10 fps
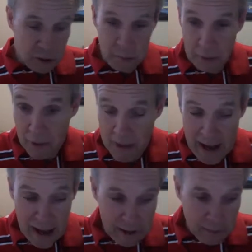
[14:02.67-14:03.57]
Just below
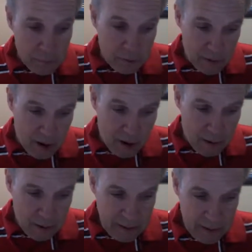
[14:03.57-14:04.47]
that,
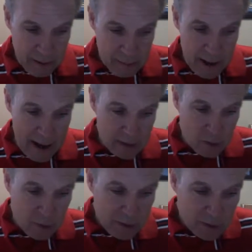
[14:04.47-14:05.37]
Pizarro is
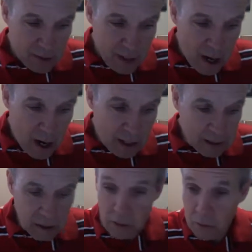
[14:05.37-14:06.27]
matched with
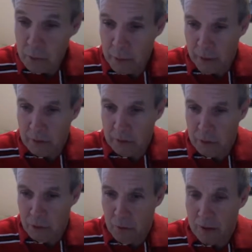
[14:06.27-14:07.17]
Atahualpa,
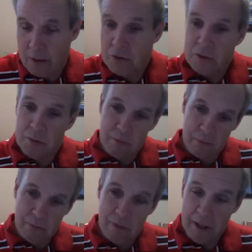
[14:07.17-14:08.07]
who was
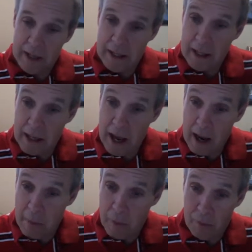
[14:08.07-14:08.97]
the
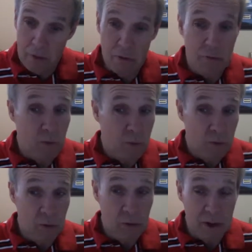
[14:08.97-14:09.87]
emperor, the
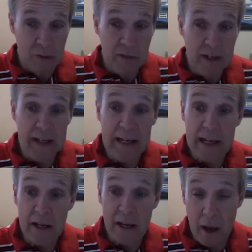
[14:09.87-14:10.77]
ruler of the
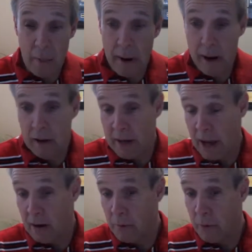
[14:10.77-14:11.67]
Inca Empire
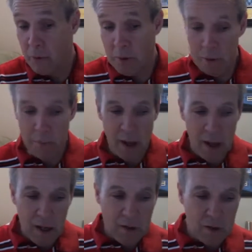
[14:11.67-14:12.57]
down in Peru.
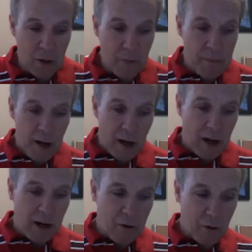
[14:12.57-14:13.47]
So
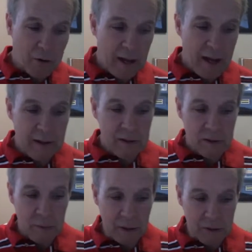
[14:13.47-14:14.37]

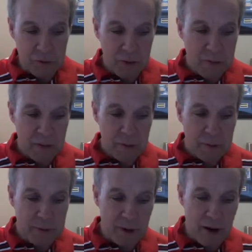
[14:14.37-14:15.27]
Cortez,
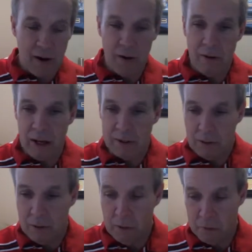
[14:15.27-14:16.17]
Montezuma, Pizarro,
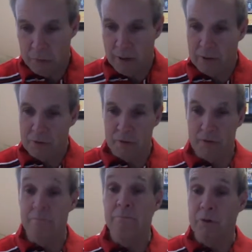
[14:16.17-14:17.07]
Atahualpa, those are
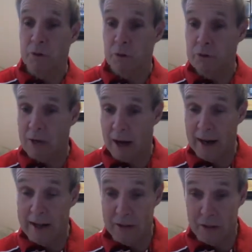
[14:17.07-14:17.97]
the two
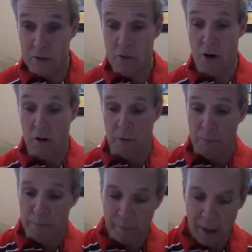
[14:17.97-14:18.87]
sides in the
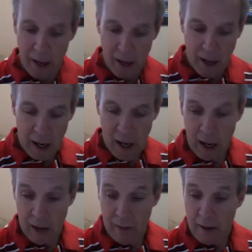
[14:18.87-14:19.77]
struggle.
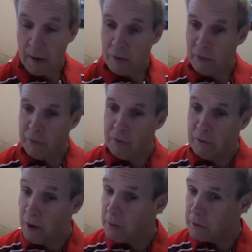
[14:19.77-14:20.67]
I don't know if
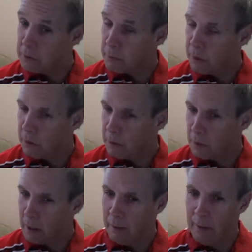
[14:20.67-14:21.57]
you noticed,
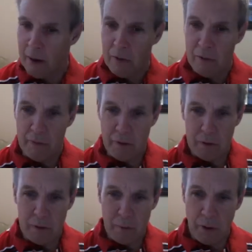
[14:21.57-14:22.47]
but I
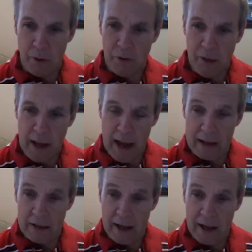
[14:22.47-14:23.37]
refer to both the
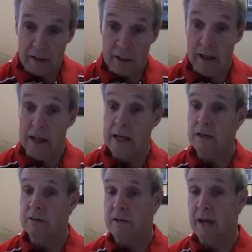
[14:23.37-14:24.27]
Aztecs and
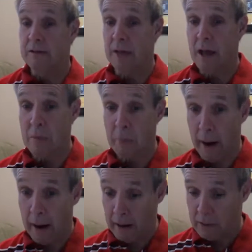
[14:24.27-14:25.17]
Incas as
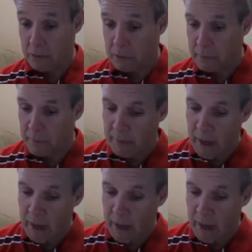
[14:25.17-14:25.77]
empires.